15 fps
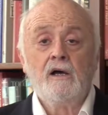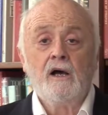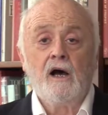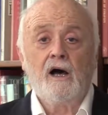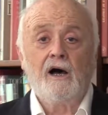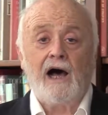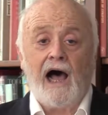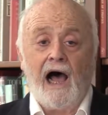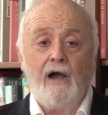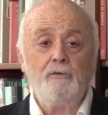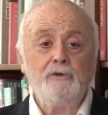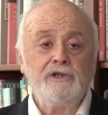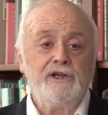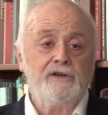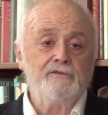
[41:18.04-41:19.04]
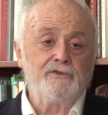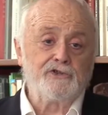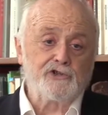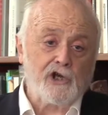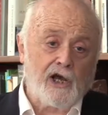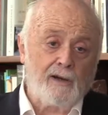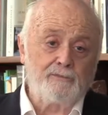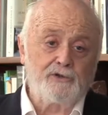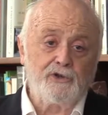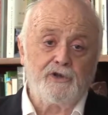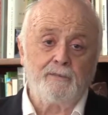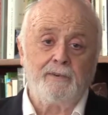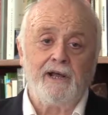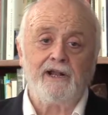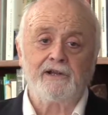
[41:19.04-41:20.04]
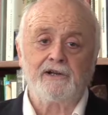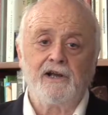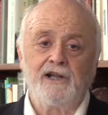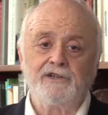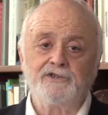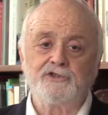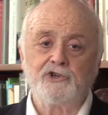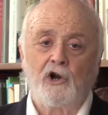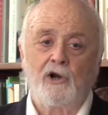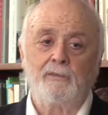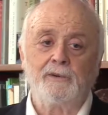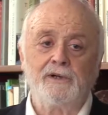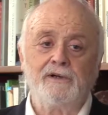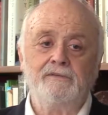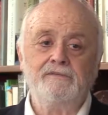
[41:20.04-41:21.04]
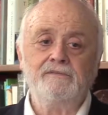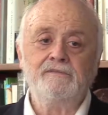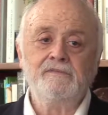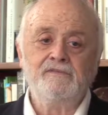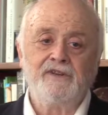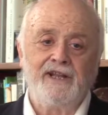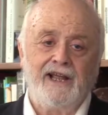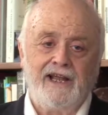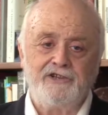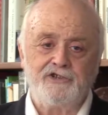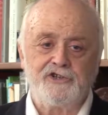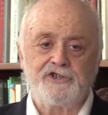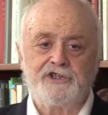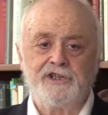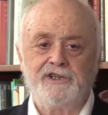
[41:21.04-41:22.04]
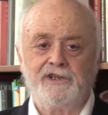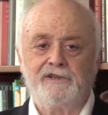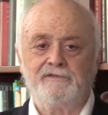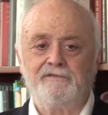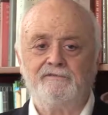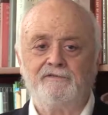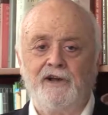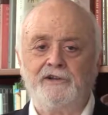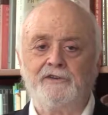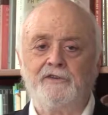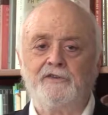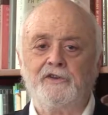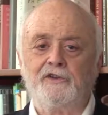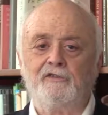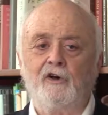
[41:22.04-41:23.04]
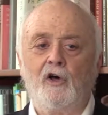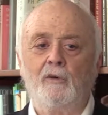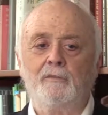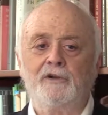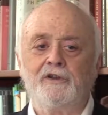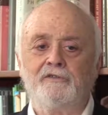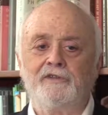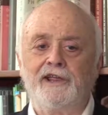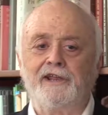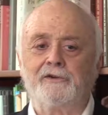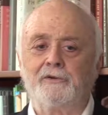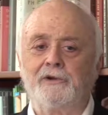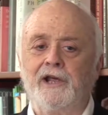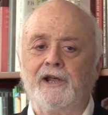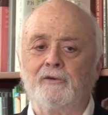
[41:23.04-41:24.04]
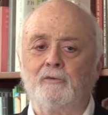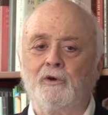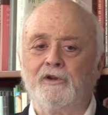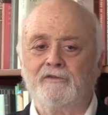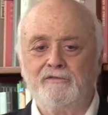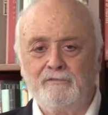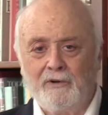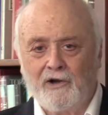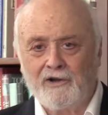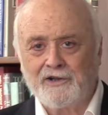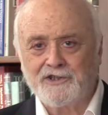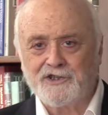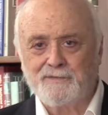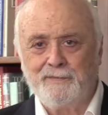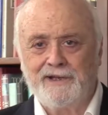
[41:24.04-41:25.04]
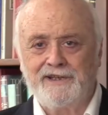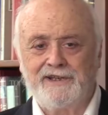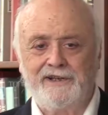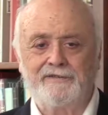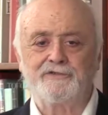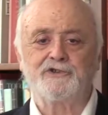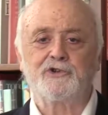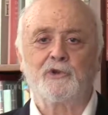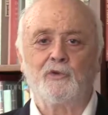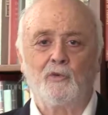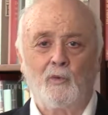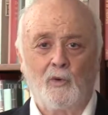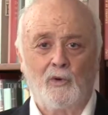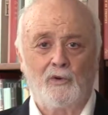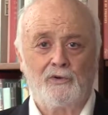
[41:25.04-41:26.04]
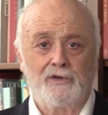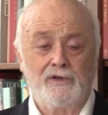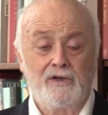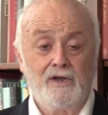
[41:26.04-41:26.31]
I would give the job to the Pentagon's DARPA, the agency that funded the development of the internet, one of America's big gifts to the world.